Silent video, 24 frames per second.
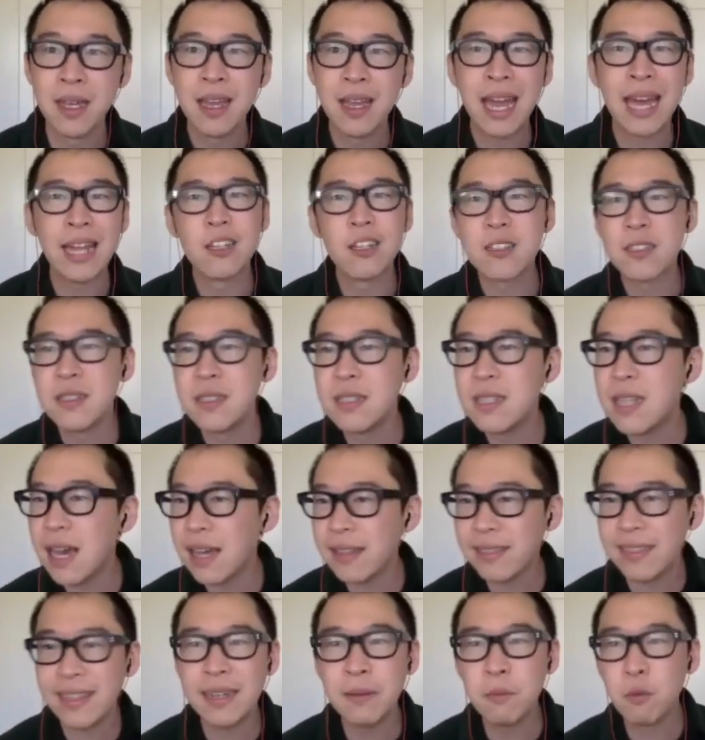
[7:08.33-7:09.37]
And there's
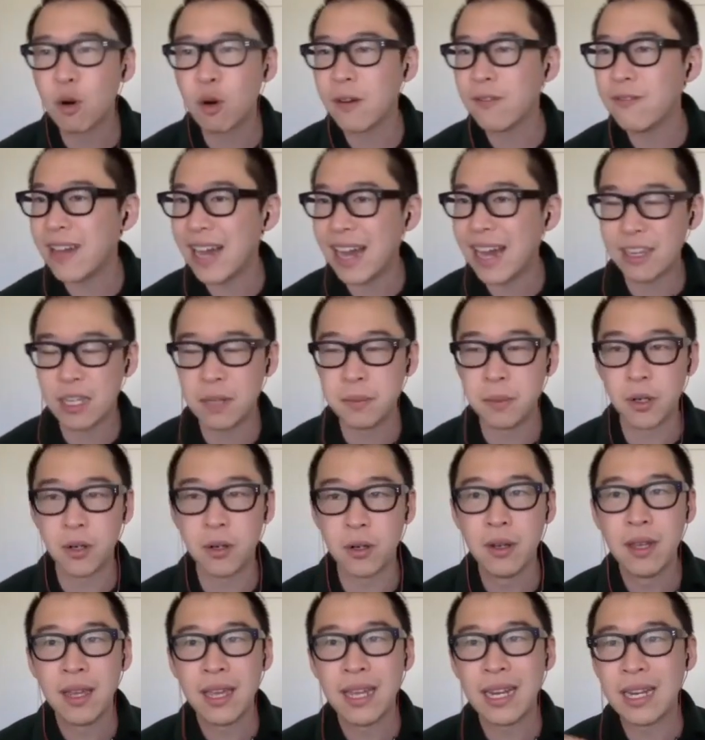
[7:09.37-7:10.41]
nothing more valuable
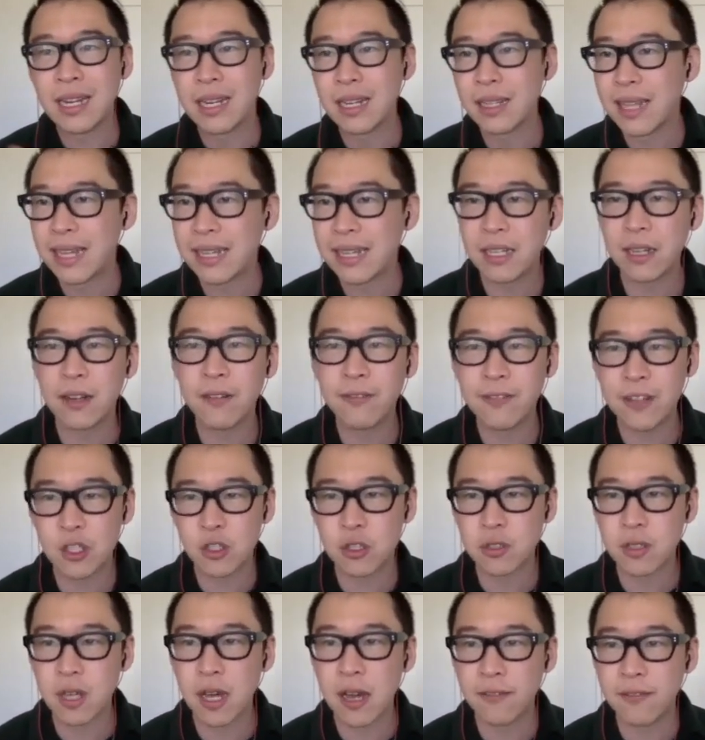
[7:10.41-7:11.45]
in an elected
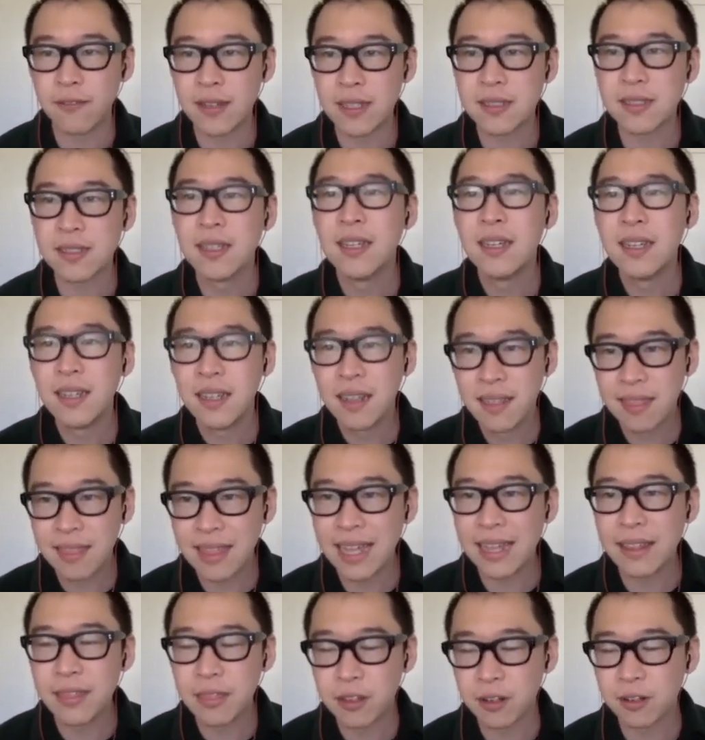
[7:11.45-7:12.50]
official's office
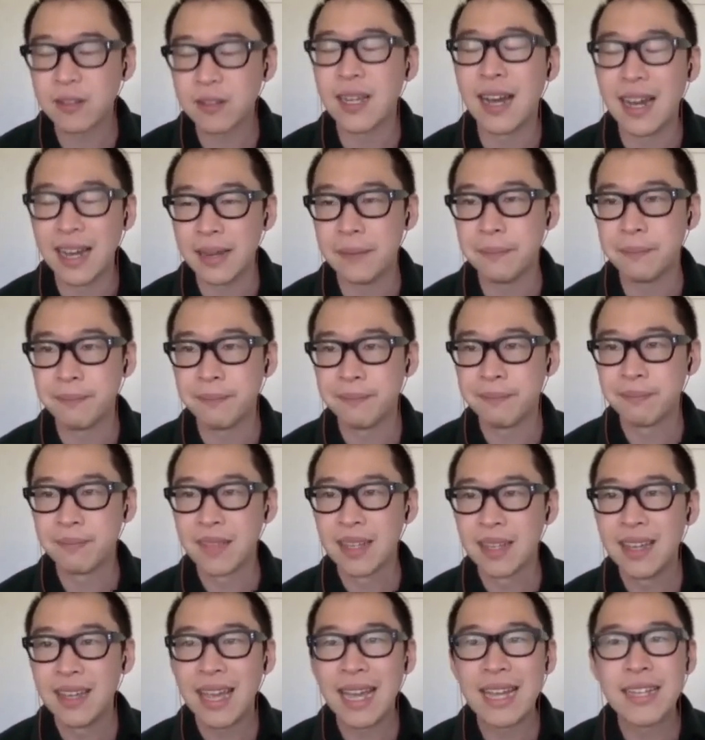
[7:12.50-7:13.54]
than their time.
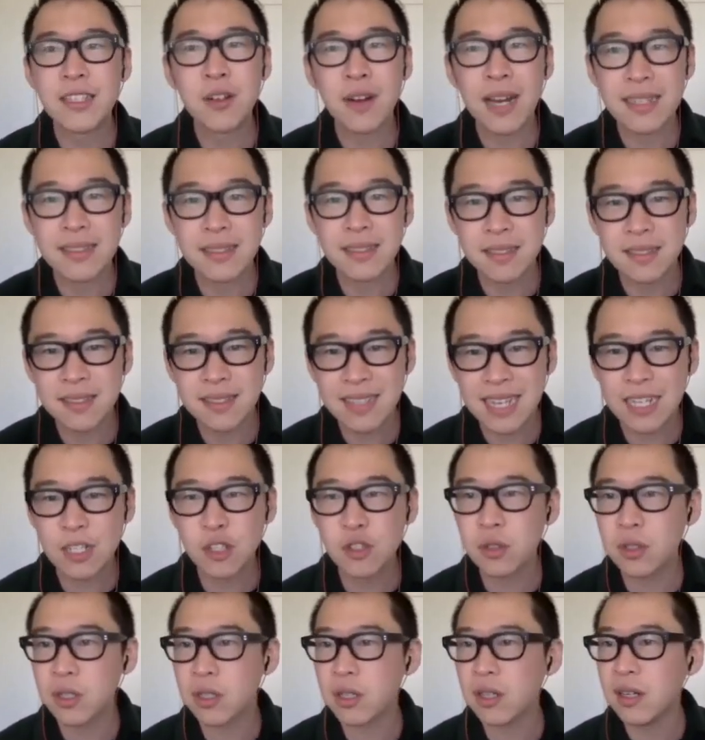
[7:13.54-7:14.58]
And so as a
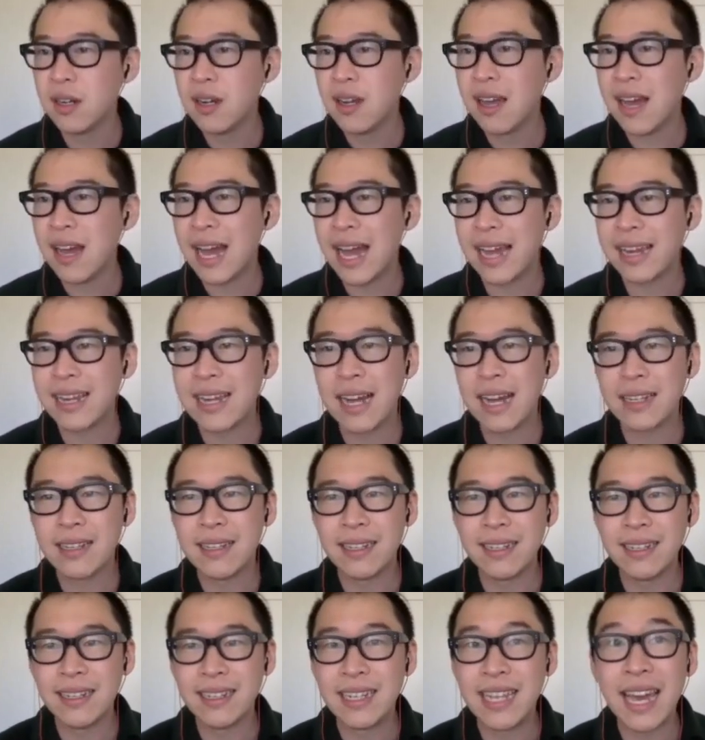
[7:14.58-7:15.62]
scheduler, I got to
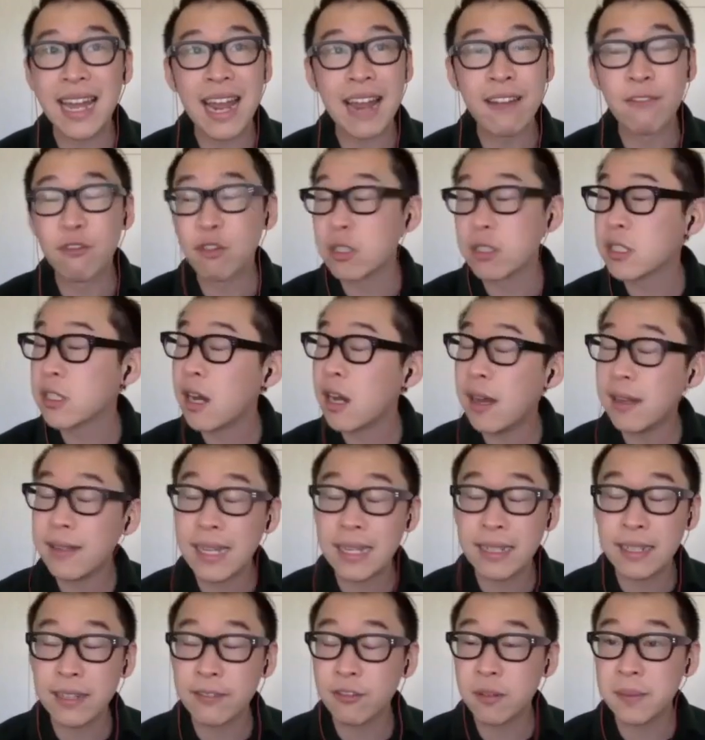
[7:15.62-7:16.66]
get everyone's
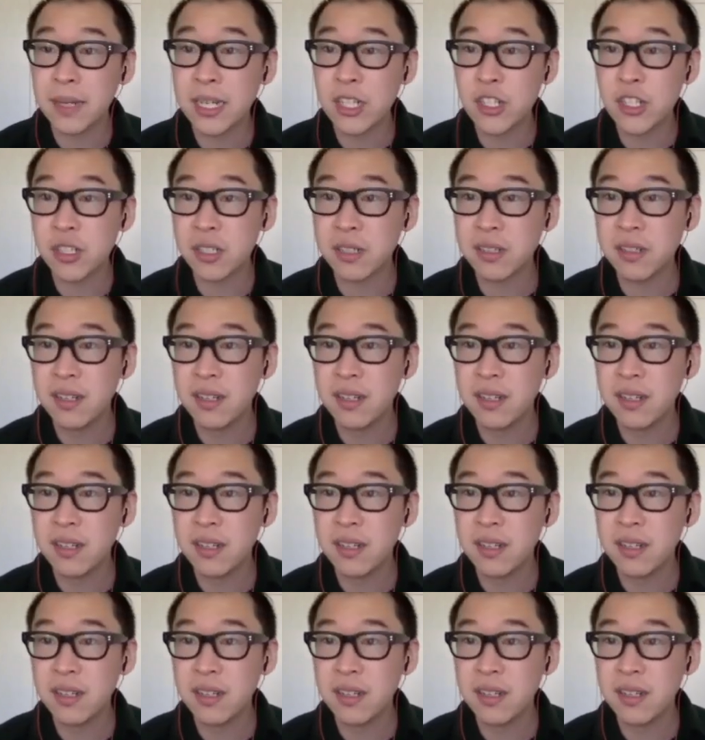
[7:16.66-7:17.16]
contact information.